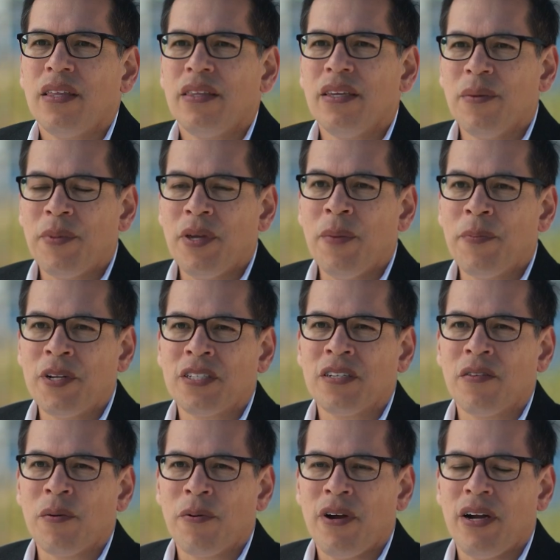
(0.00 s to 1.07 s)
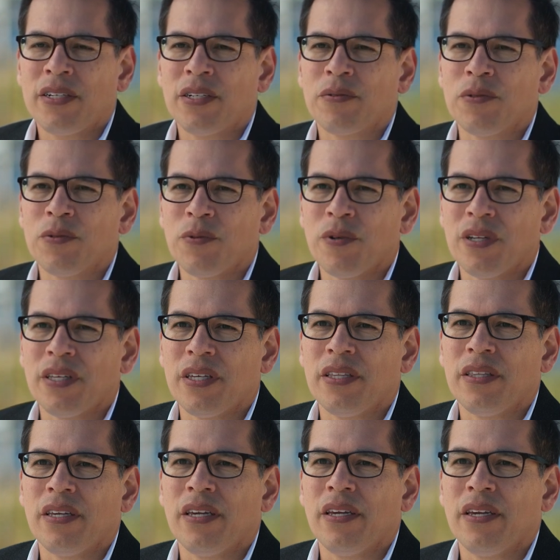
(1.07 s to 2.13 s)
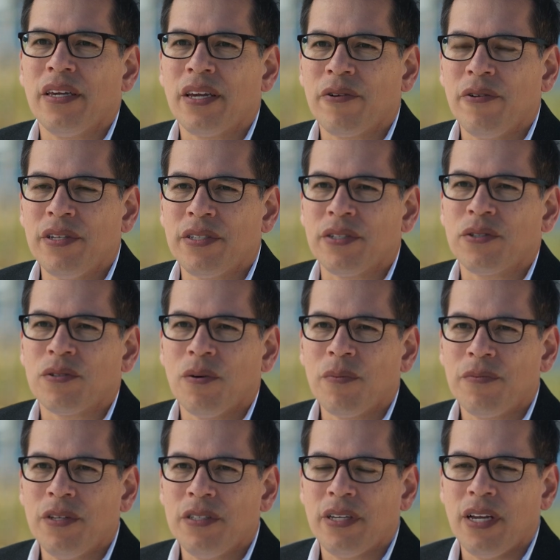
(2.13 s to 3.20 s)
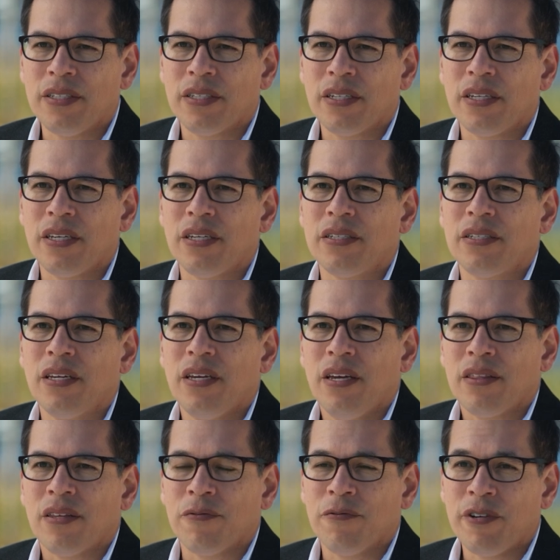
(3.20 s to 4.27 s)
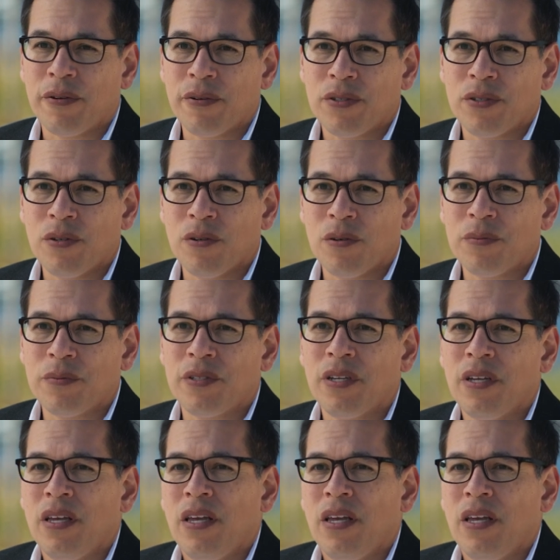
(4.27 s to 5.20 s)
The impetus of the project was really the increasing storm intensities, the frequent storms,